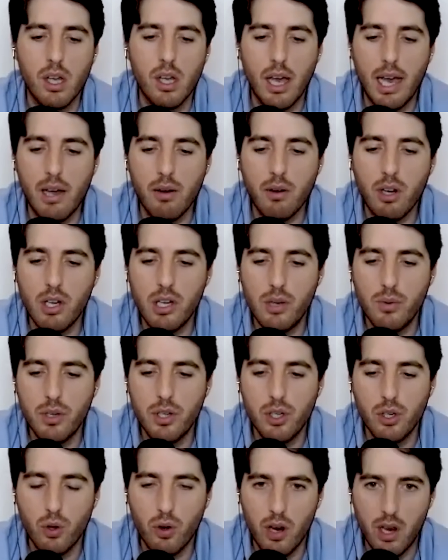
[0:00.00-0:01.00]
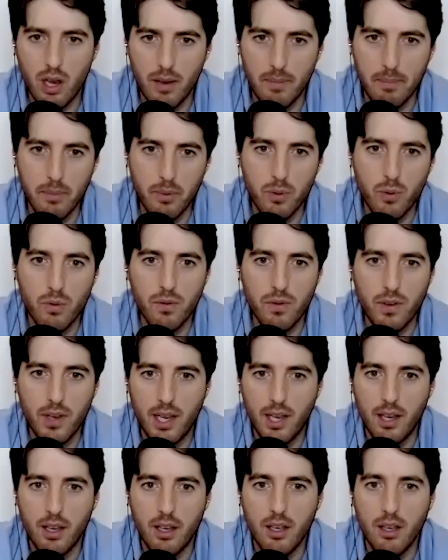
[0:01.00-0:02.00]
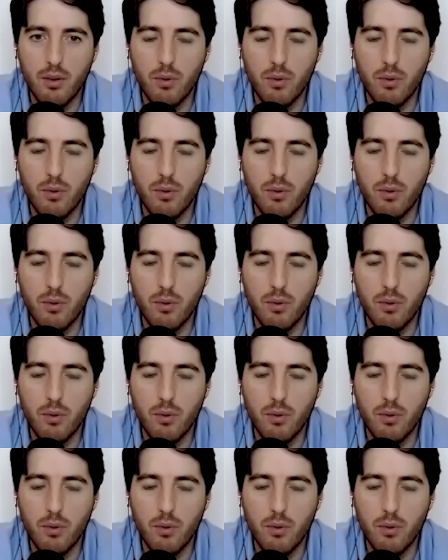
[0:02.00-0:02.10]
how can you enjoy a movie